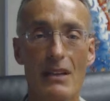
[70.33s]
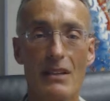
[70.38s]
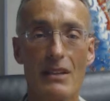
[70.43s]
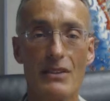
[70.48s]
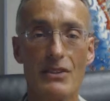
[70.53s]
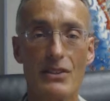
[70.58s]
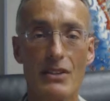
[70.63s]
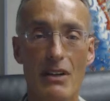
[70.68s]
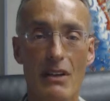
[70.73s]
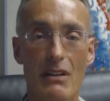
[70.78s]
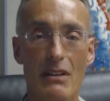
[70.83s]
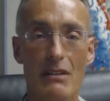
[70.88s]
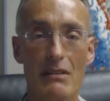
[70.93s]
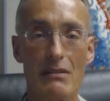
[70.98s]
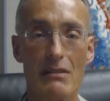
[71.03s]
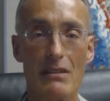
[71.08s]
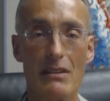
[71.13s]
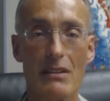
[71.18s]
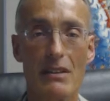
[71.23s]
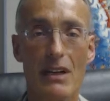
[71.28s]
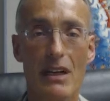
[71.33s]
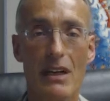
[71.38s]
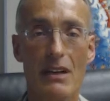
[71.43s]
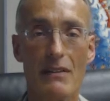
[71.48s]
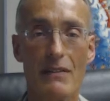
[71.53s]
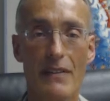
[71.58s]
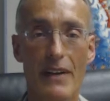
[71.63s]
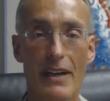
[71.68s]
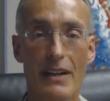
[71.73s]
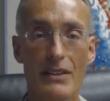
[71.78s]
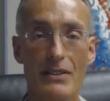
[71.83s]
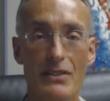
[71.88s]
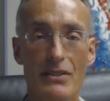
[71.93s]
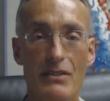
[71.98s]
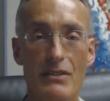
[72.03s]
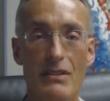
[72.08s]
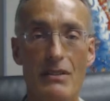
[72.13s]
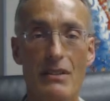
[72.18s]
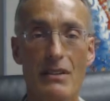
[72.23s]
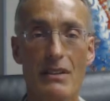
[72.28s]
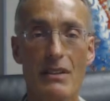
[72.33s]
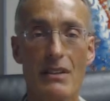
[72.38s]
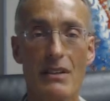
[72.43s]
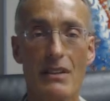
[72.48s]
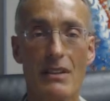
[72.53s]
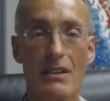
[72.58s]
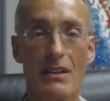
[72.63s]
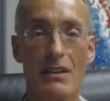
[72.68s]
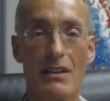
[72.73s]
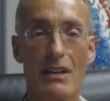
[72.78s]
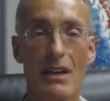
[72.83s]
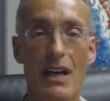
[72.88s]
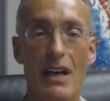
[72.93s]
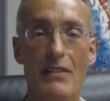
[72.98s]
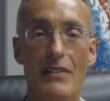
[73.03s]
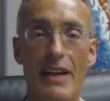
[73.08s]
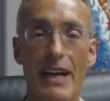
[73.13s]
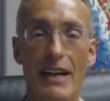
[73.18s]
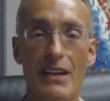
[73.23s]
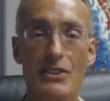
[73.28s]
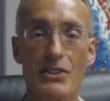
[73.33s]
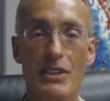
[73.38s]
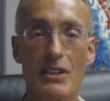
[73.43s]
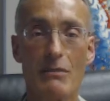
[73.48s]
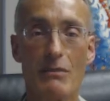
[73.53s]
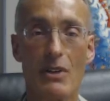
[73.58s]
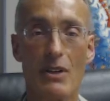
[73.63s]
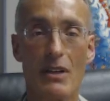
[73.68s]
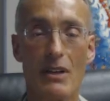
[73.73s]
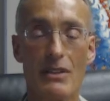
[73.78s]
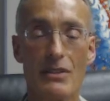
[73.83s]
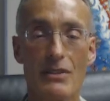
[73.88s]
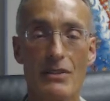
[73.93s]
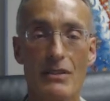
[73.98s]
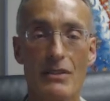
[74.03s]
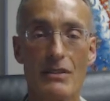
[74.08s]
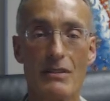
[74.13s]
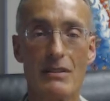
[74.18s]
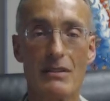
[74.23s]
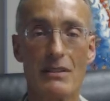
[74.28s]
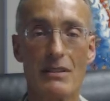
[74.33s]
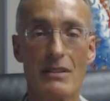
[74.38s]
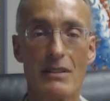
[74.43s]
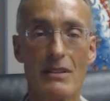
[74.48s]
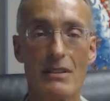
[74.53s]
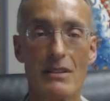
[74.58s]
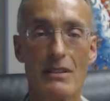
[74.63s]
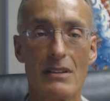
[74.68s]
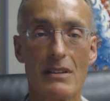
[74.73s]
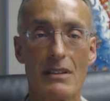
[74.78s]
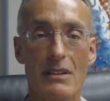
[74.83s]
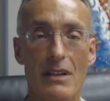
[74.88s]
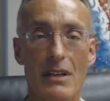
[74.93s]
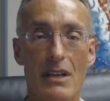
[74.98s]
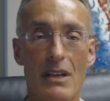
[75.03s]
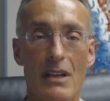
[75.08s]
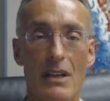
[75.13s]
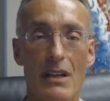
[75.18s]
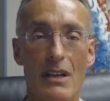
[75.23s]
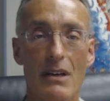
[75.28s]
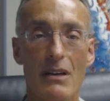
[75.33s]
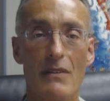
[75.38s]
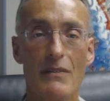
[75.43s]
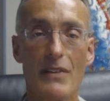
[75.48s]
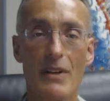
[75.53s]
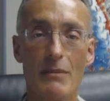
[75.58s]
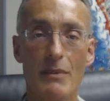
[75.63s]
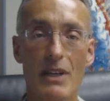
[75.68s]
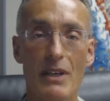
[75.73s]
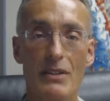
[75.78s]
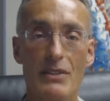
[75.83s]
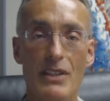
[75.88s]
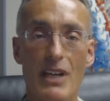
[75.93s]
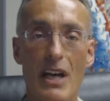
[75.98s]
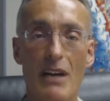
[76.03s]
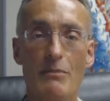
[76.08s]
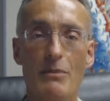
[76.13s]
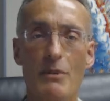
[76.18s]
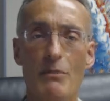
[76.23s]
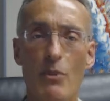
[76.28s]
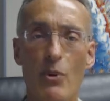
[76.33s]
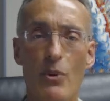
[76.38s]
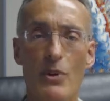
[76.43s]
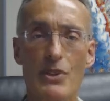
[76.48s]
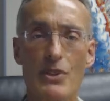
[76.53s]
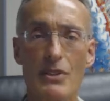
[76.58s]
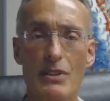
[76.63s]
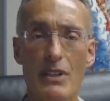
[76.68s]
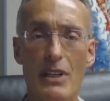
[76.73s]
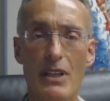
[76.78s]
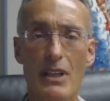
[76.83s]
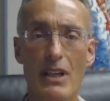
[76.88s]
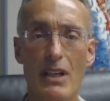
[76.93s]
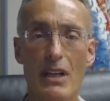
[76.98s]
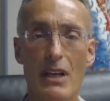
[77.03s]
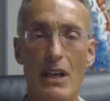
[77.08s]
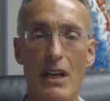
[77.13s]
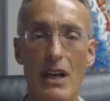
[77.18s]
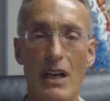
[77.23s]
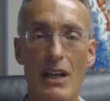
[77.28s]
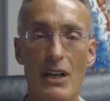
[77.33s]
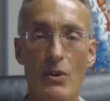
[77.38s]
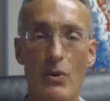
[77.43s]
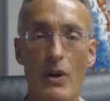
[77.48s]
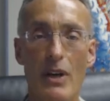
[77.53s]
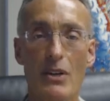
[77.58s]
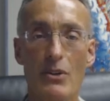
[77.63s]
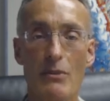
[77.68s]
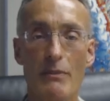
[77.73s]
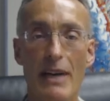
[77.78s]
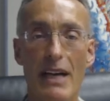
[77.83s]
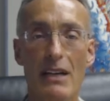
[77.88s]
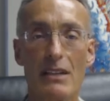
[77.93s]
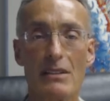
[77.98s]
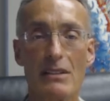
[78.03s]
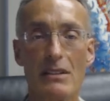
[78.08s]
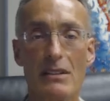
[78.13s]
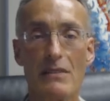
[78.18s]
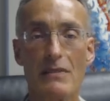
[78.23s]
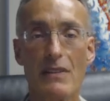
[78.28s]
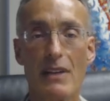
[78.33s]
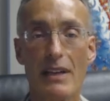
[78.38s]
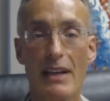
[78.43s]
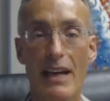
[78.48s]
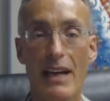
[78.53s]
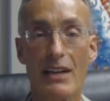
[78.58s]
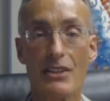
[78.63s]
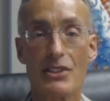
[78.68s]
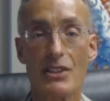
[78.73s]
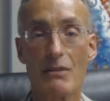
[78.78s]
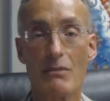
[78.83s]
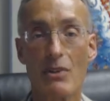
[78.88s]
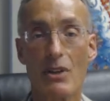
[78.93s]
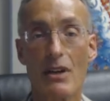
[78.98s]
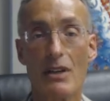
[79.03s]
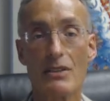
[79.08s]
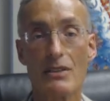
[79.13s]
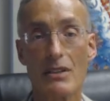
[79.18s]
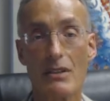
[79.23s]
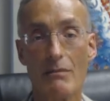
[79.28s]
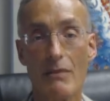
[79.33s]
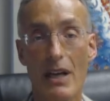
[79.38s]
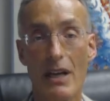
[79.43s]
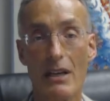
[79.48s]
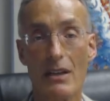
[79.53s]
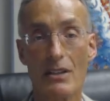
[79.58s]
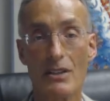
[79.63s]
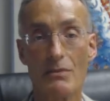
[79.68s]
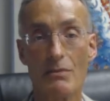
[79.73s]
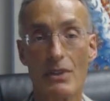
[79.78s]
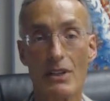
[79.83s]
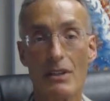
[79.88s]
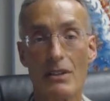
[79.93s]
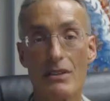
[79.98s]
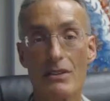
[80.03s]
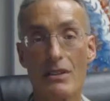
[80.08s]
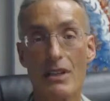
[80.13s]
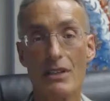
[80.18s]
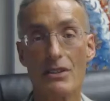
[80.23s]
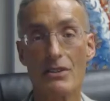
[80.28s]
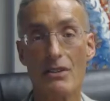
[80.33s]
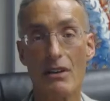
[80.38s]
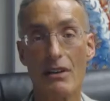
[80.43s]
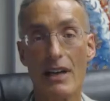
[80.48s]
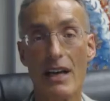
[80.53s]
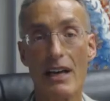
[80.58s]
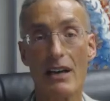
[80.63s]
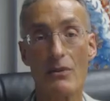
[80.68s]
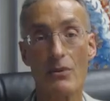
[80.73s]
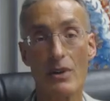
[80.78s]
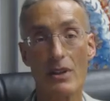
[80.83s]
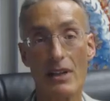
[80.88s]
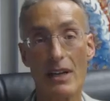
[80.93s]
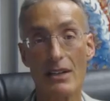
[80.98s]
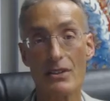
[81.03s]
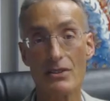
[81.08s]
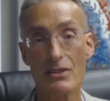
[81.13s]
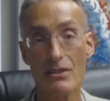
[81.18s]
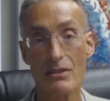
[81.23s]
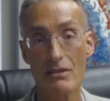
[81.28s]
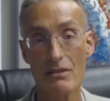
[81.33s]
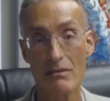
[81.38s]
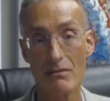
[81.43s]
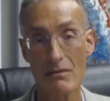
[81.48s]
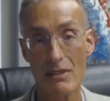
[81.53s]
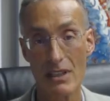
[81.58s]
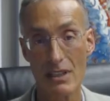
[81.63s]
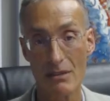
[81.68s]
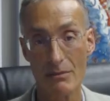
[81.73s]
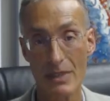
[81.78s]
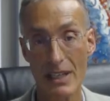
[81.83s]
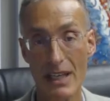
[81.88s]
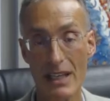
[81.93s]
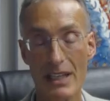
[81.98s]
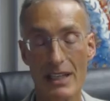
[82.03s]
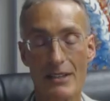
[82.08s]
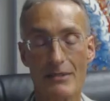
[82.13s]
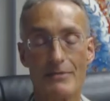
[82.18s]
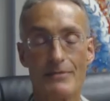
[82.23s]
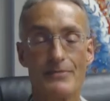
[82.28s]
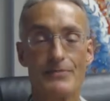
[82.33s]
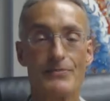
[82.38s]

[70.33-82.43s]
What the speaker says: The skull and face have calcium loss. Females have proportionally a greater amount of calcium loss than males because they start out with less in the beginning.